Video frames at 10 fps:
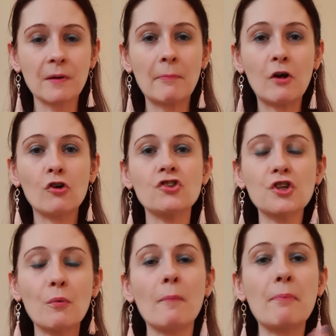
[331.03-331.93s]
because
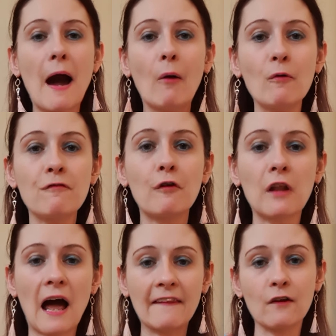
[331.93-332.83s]
you were powerful
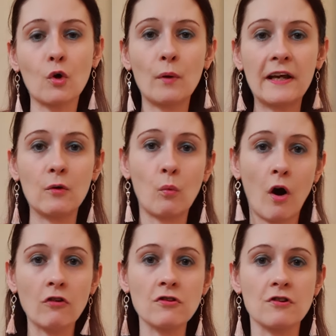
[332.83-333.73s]
like the Queen of
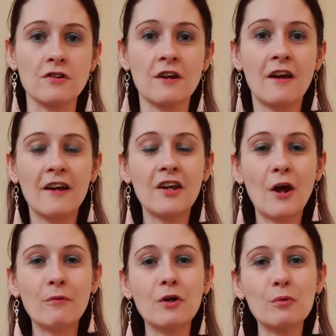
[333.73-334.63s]
Wands. You
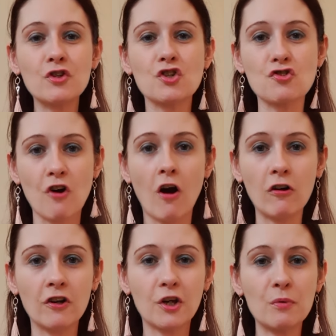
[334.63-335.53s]
know, you were
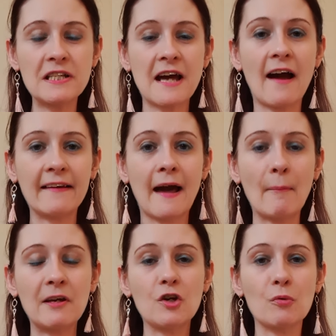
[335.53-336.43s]
strong, you were
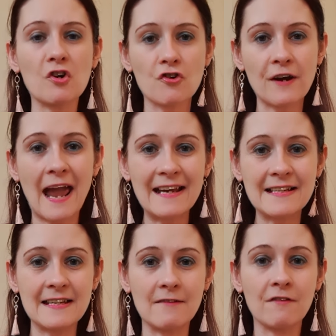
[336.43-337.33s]
dynamic, you were
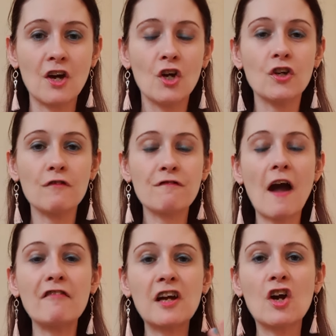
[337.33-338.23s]
creative, you're
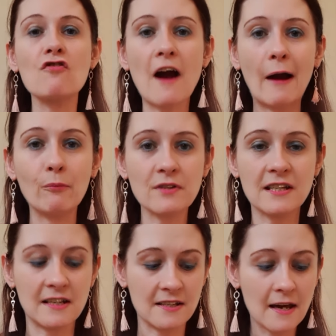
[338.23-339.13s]
very
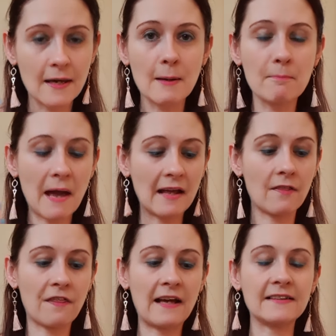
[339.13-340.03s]
grounded, you make
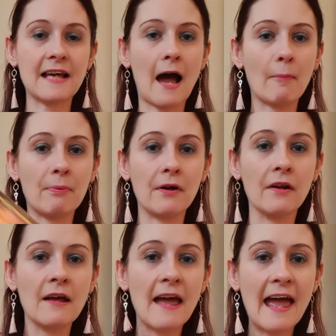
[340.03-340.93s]
things happen.
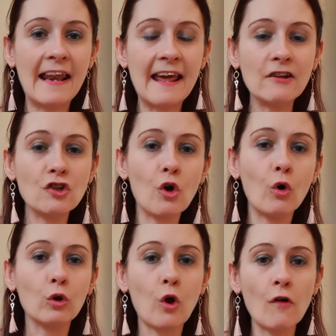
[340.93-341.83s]
And in your
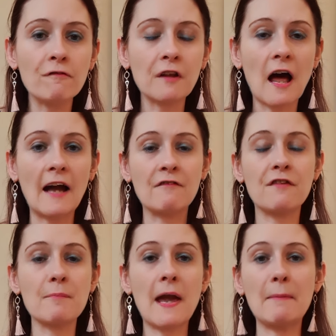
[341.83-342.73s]
love life,
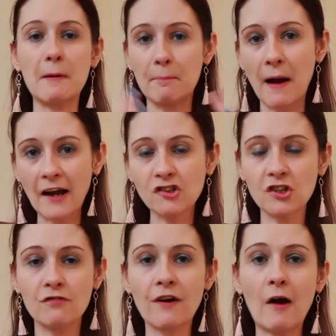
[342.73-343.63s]
there may be
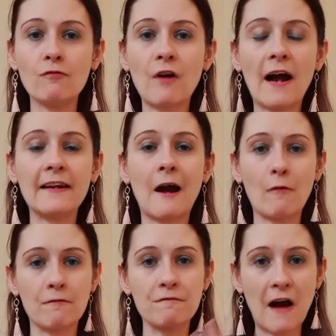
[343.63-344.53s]
passion around right now,
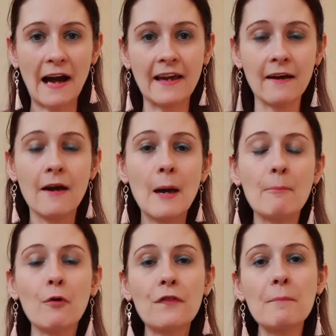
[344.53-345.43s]
fire,
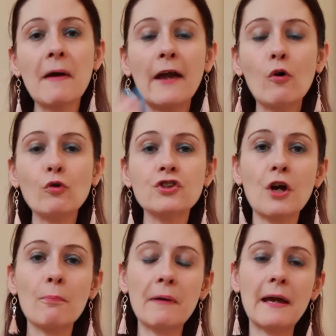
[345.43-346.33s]
but there may
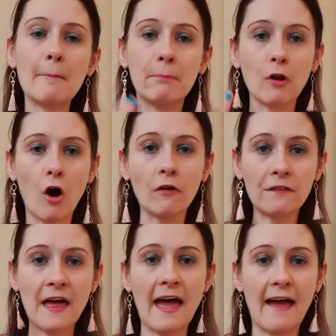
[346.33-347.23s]
also be a block
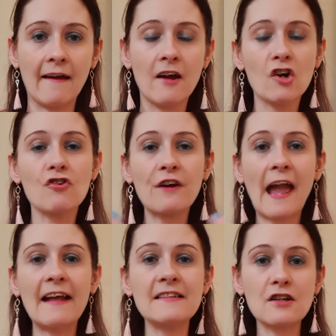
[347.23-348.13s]
there,
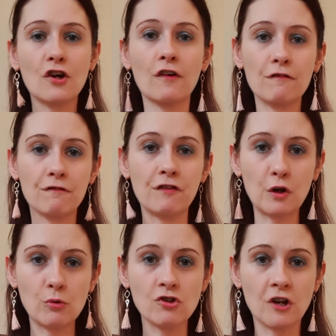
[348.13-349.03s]
creating a
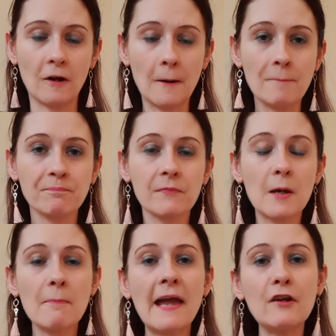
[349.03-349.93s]
confusion you
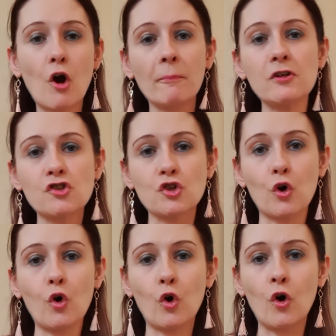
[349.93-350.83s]
may not be
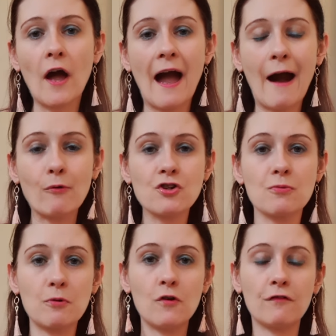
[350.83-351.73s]
sure how to
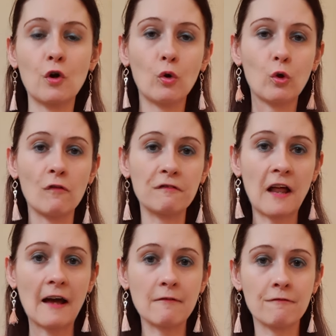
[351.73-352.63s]
move your love
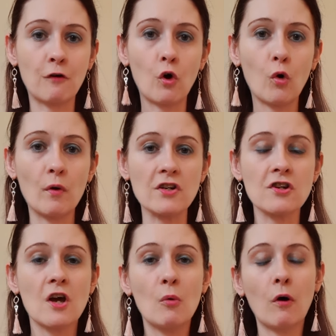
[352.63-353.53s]
life forward.
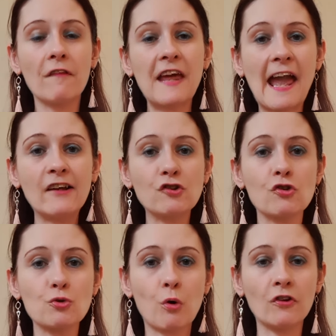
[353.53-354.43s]
Well, the
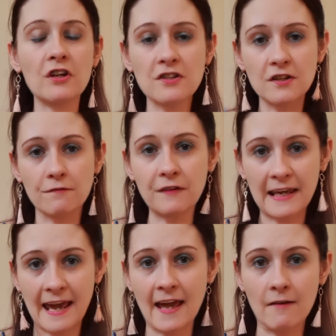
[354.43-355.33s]
angels want you to
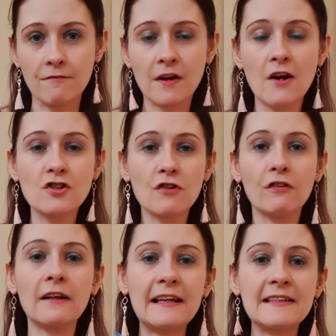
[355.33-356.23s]
forgive, to
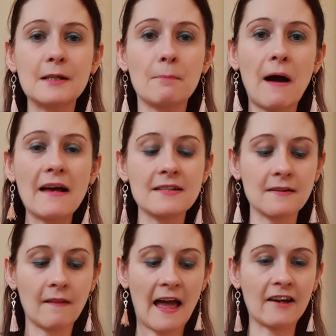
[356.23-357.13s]
release the past, to
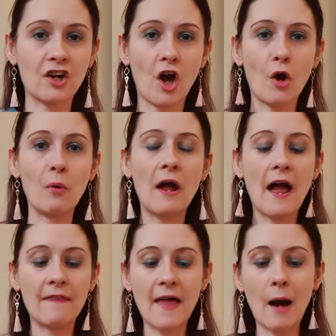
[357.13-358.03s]
let go,
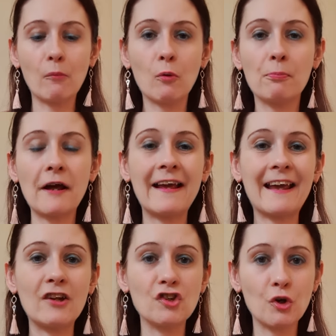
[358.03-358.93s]
and that will bring
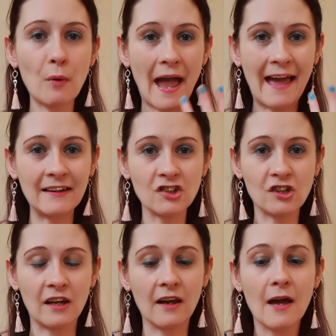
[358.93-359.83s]
in new
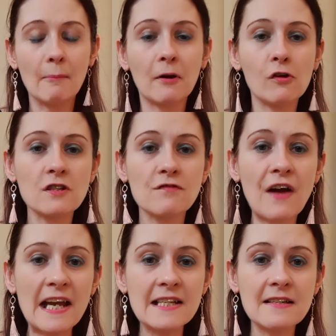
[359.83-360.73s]
energy because
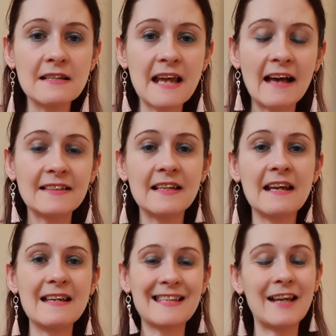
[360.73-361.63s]
fate and
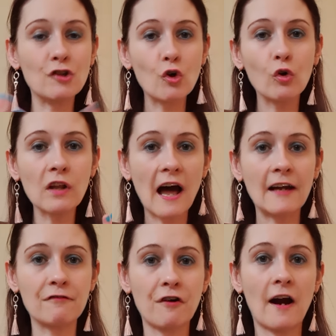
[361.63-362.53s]
destiny is in your
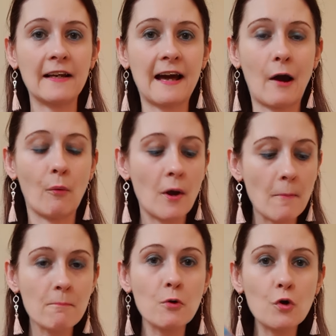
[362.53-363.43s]
life right now,
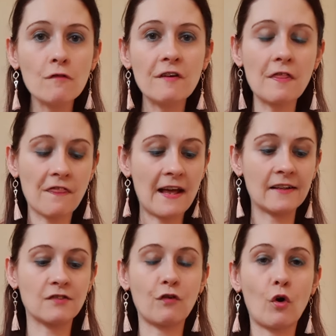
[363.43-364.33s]
moving
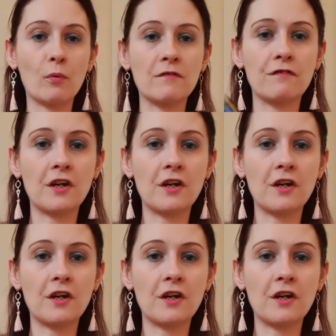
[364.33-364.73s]
things forward for